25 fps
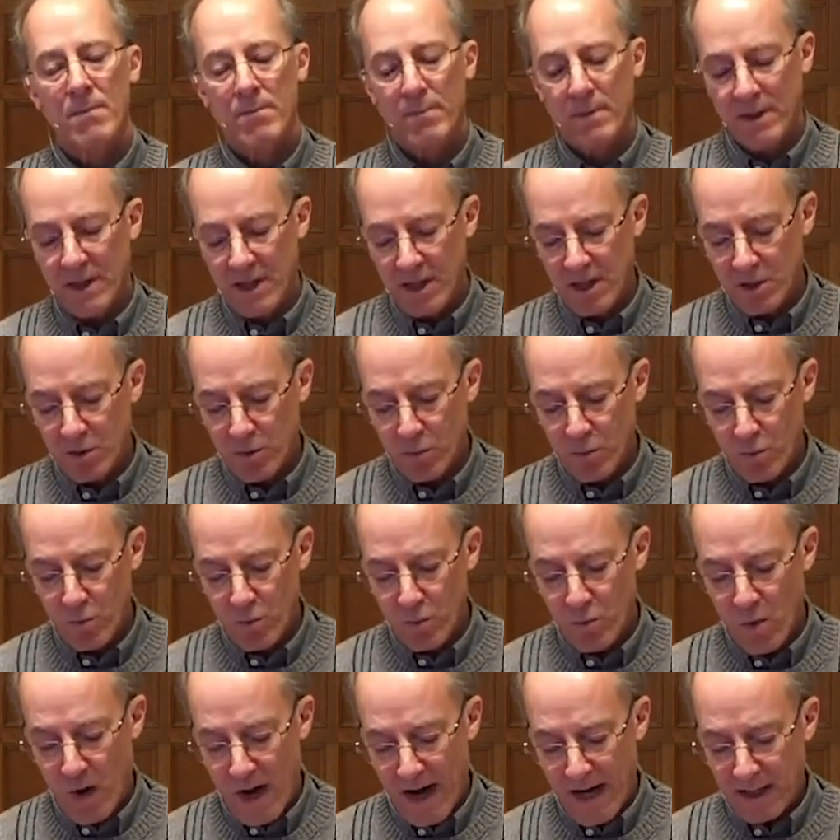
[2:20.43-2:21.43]
Please
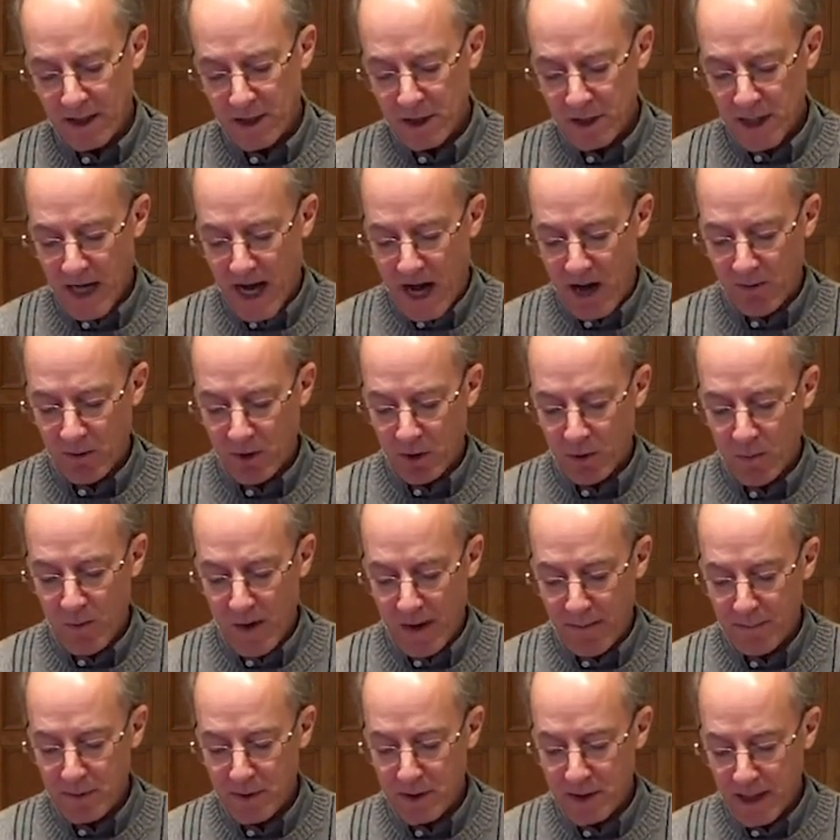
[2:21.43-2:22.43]
watch our
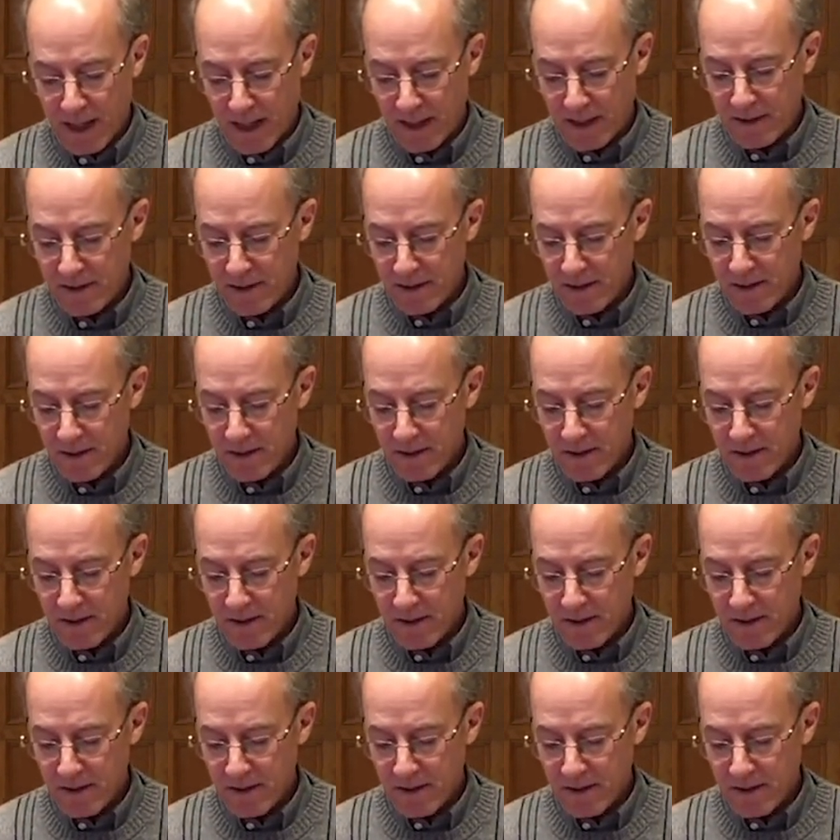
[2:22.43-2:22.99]
website,